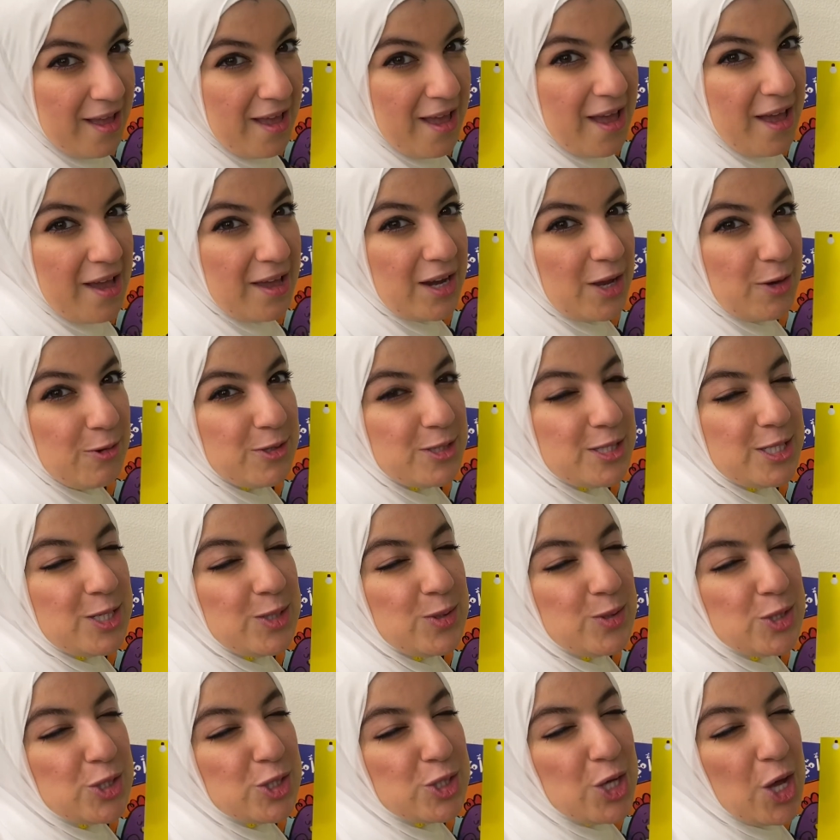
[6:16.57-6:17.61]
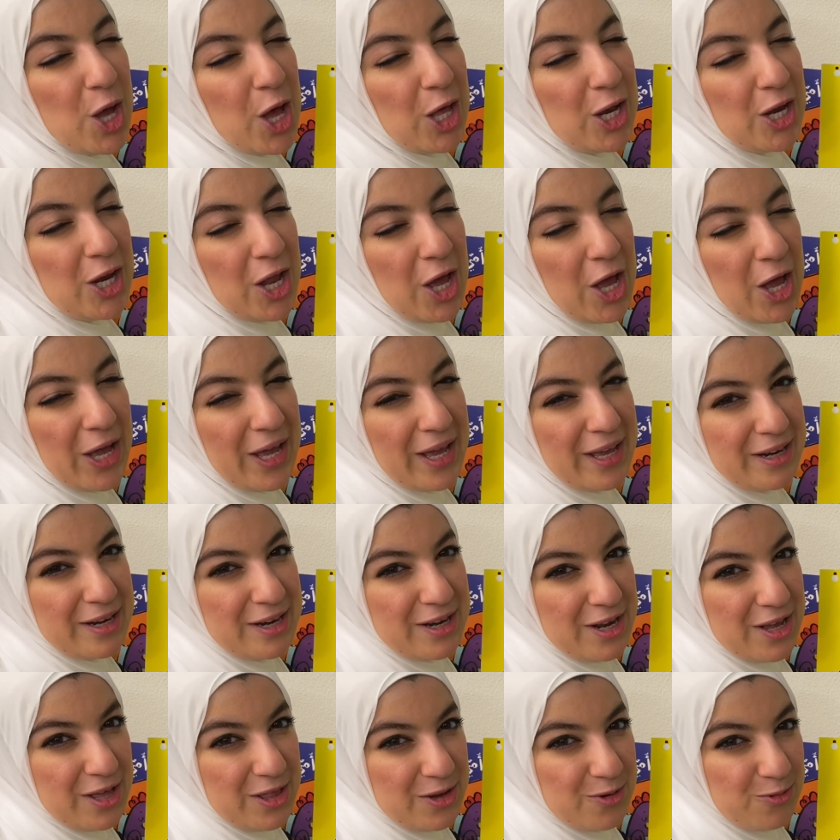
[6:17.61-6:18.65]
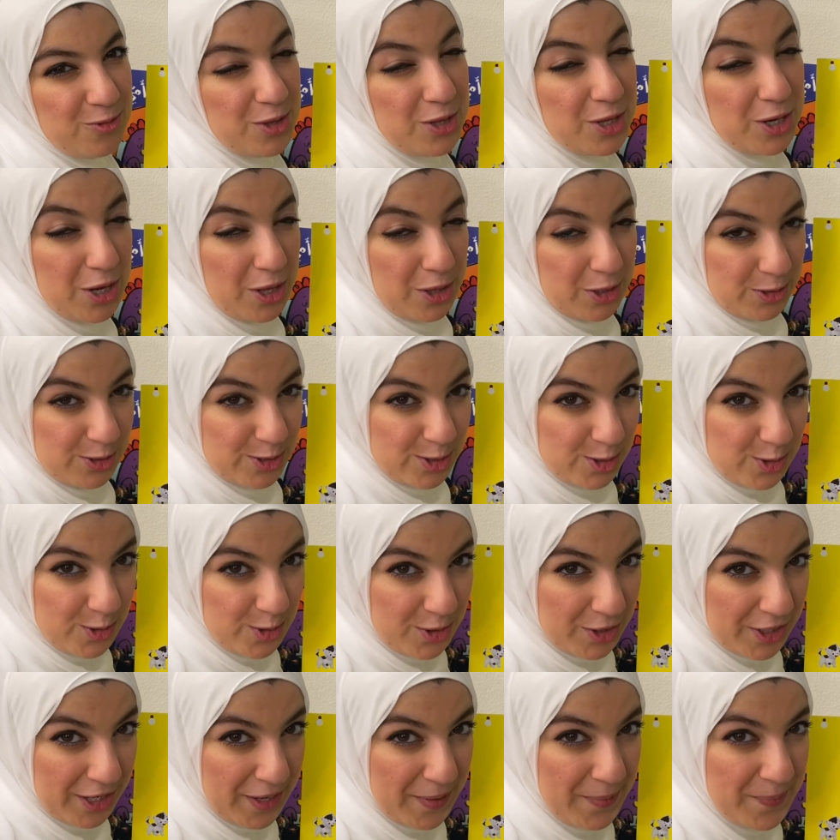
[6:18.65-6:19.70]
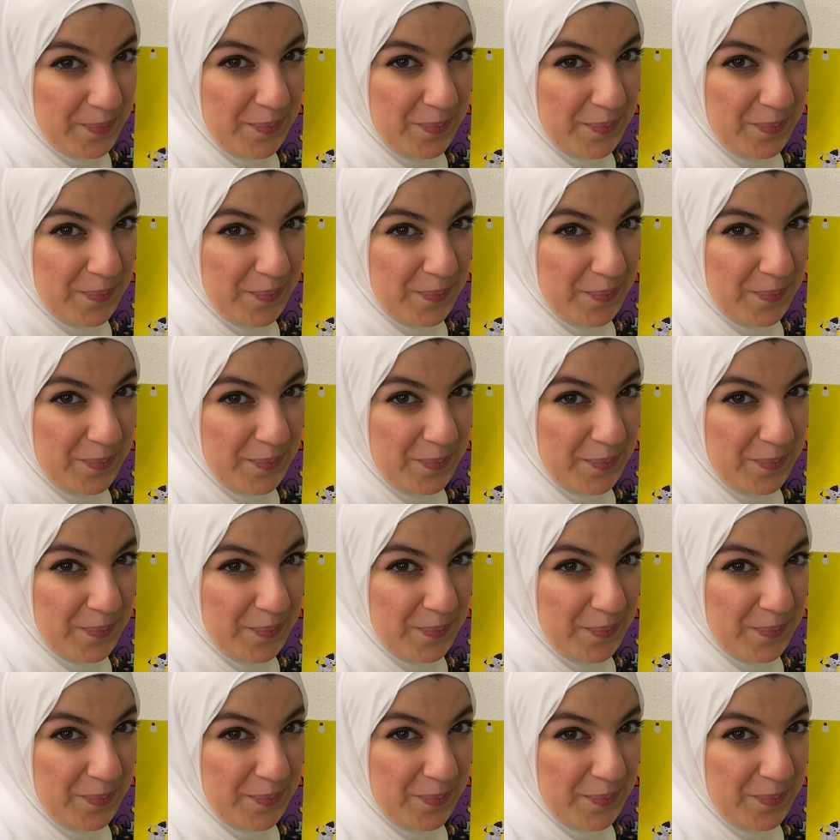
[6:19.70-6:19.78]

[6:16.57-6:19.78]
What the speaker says: And I will see you inshallah with another story.